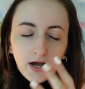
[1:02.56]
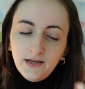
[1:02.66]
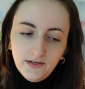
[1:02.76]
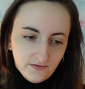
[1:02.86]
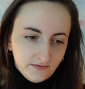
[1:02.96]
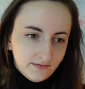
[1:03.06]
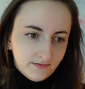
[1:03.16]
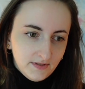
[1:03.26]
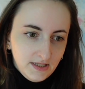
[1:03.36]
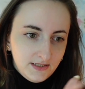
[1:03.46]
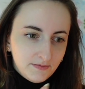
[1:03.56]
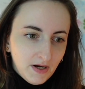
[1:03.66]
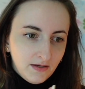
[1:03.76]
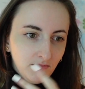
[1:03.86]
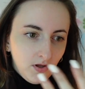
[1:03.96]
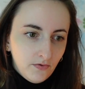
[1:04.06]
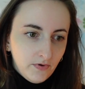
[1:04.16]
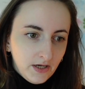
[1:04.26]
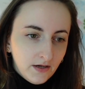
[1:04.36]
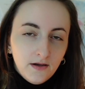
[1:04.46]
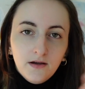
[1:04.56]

I know, it's mind-blowing.